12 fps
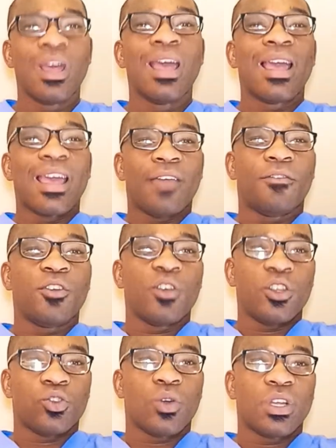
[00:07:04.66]
If you
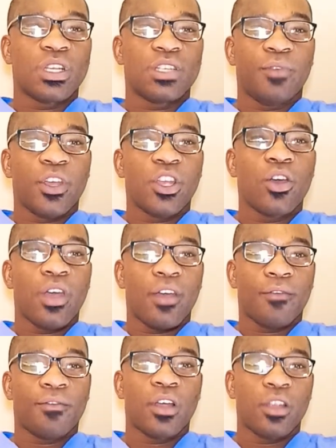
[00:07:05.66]
enjoyed this video and
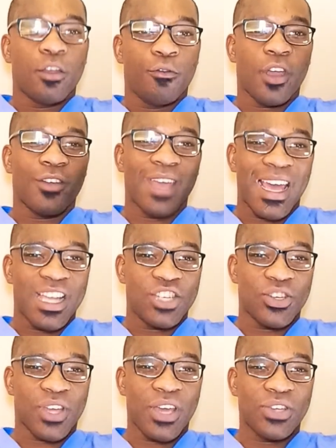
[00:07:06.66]
found it very
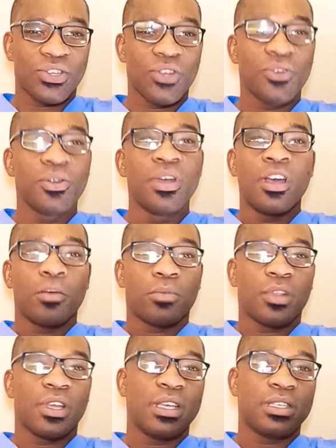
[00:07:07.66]
educational,
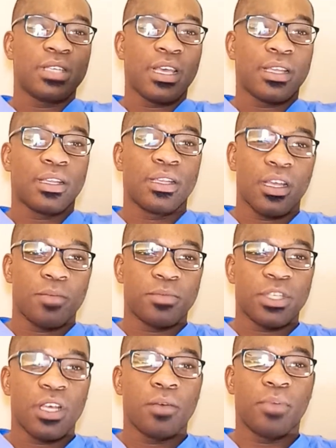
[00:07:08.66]
please hit the thumbs
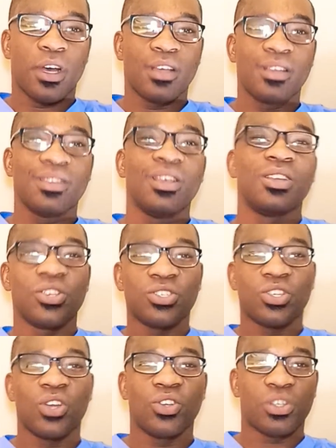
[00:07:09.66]
up button to show your
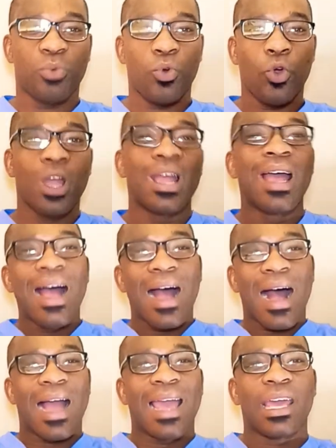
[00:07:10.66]
support. I
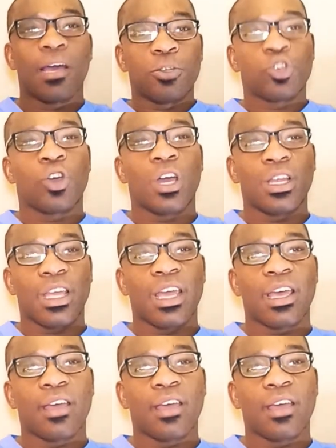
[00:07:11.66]
am trying to get